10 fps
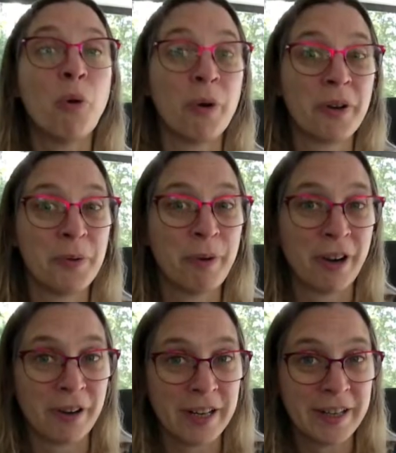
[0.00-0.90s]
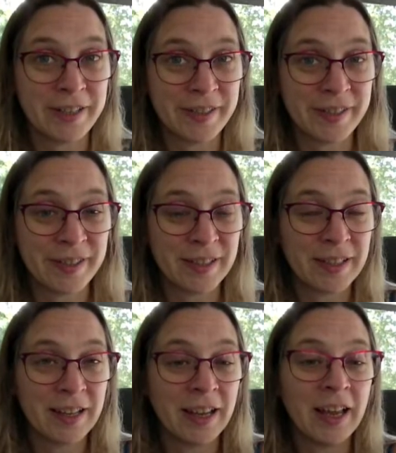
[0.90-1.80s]
portal parties.
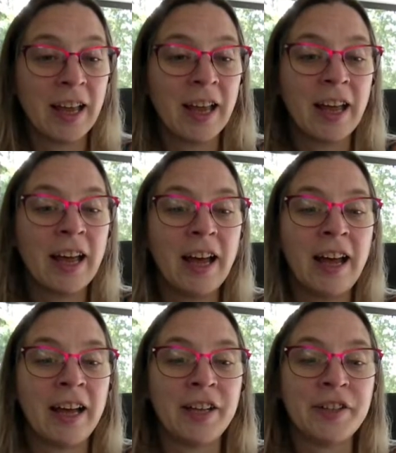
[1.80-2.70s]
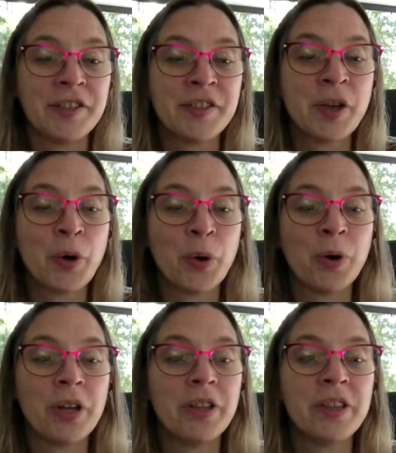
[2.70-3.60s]
And
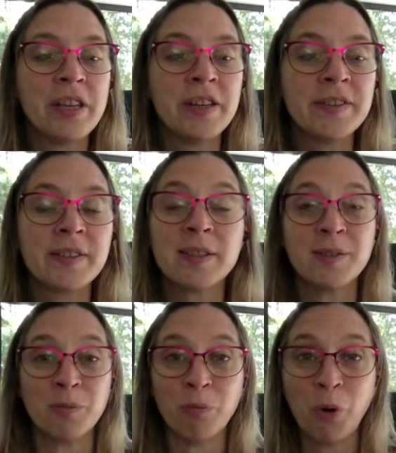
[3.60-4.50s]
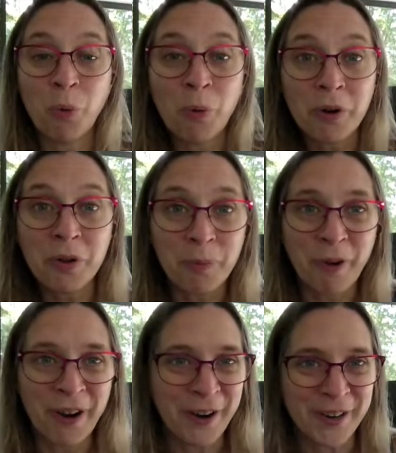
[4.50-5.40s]
so these portal
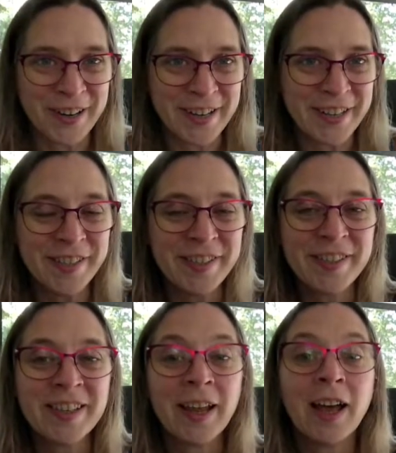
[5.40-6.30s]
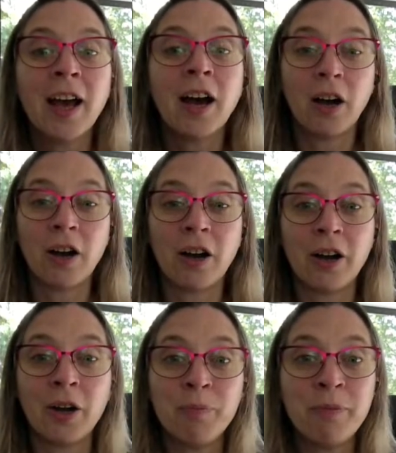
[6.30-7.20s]
parties
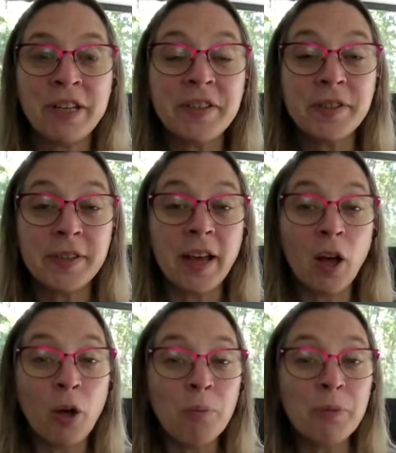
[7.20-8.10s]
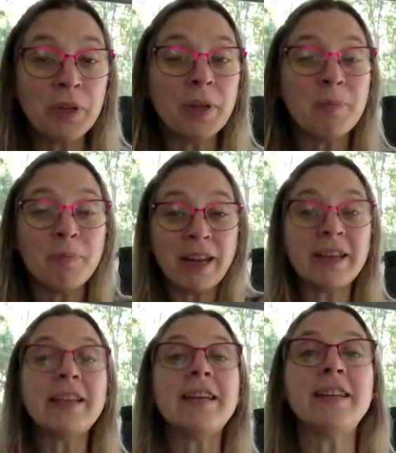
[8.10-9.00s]
are meant to help
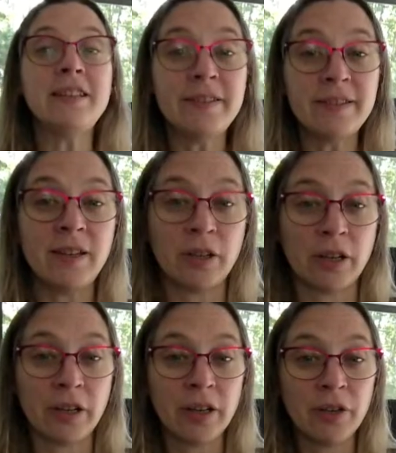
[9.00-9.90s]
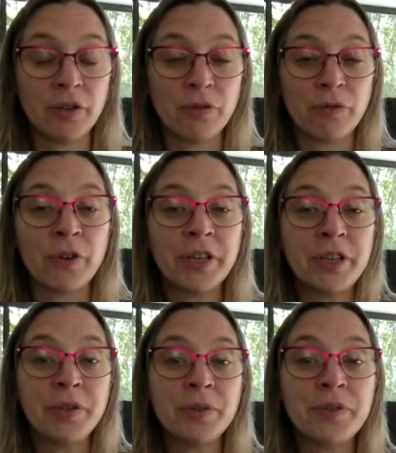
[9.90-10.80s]
make it easier for
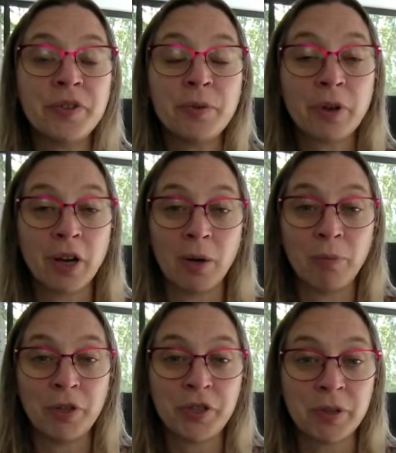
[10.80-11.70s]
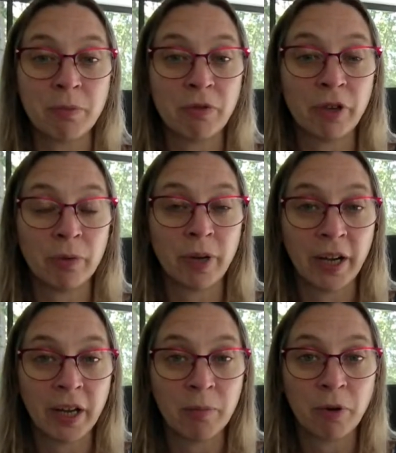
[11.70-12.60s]
you to accomplish some of your
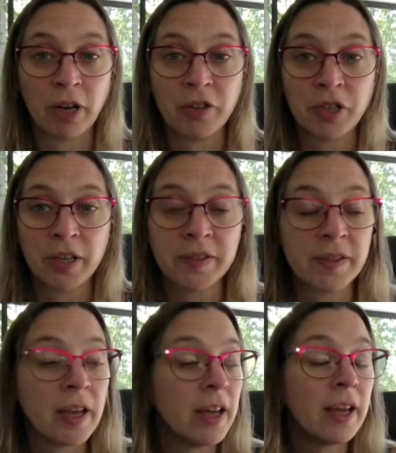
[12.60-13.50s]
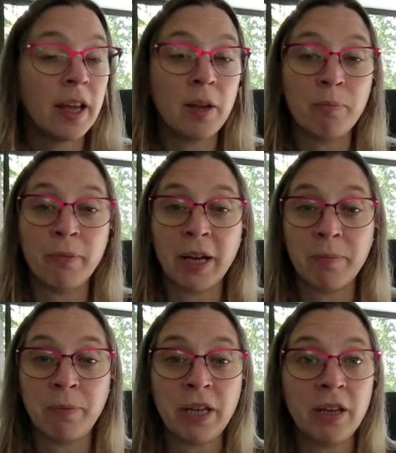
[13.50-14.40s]
writing projects. It
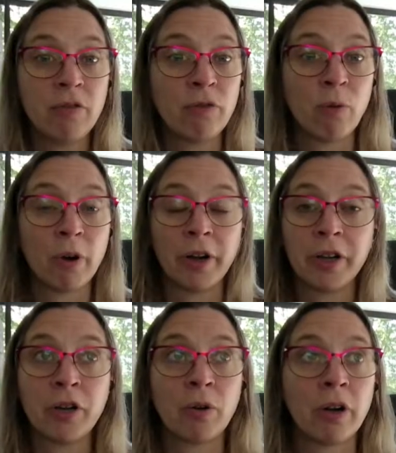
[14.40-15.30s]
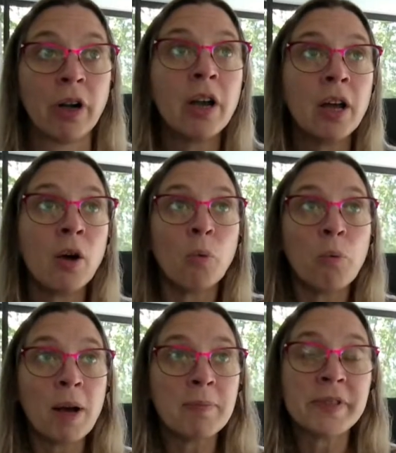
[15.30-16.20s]
might be for your
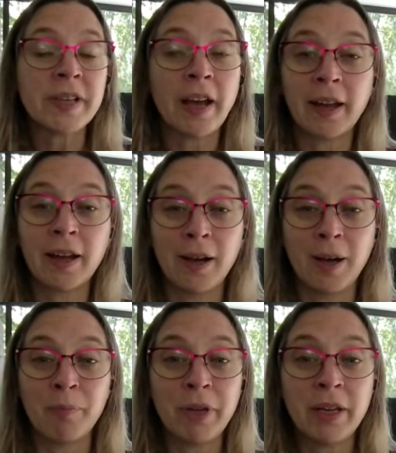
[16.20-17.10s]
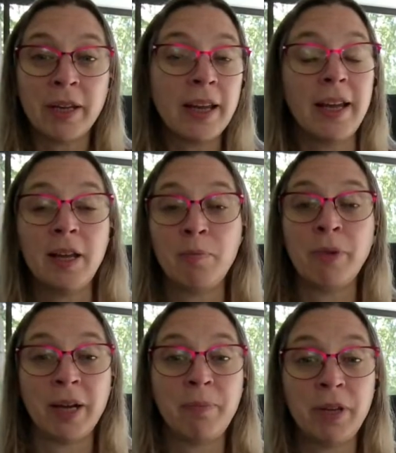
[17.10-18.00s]
website copy, it
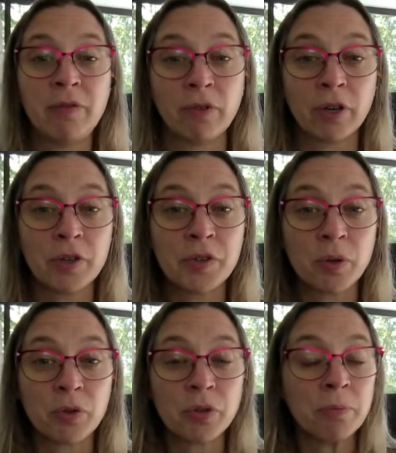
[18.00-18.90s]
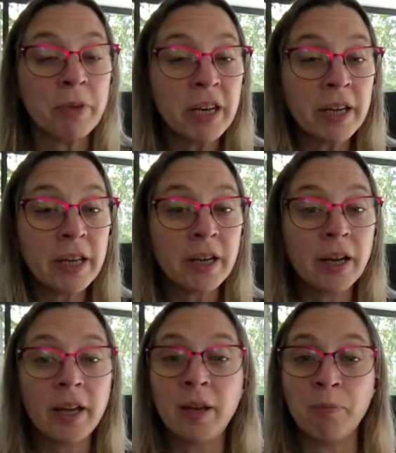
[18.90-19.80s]
might be for your social
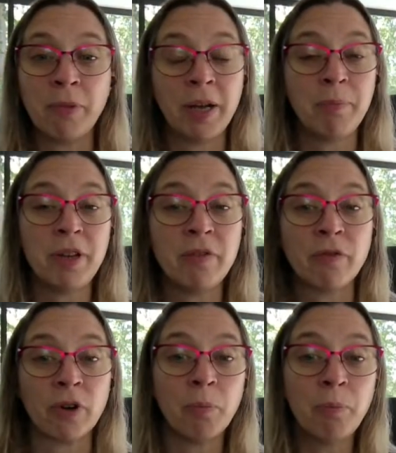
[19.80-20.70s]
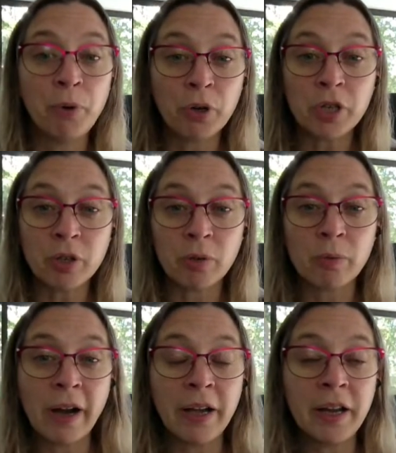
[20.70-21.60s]
media, it might be for a book you're
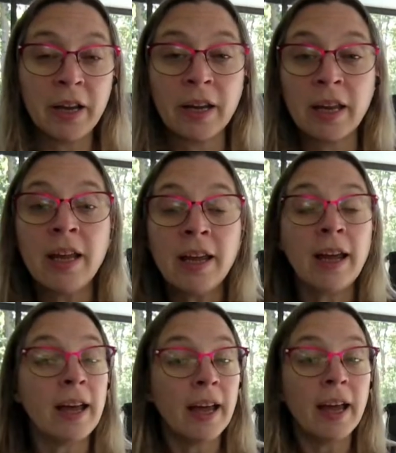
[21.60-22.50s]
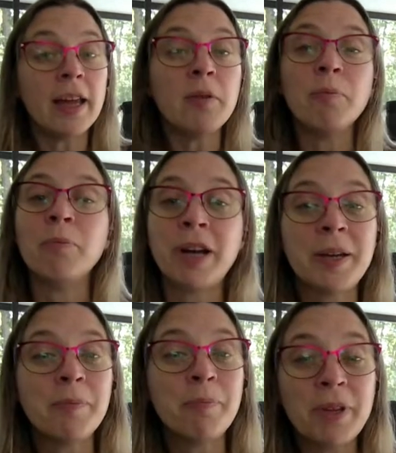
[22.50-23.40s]
writing, it
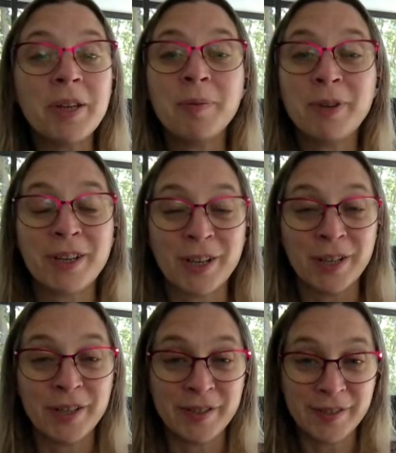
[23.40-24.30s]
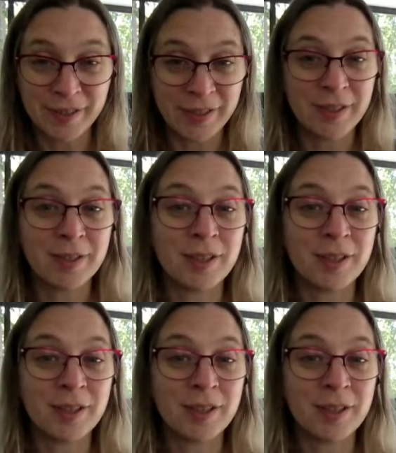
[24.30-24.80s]
might be because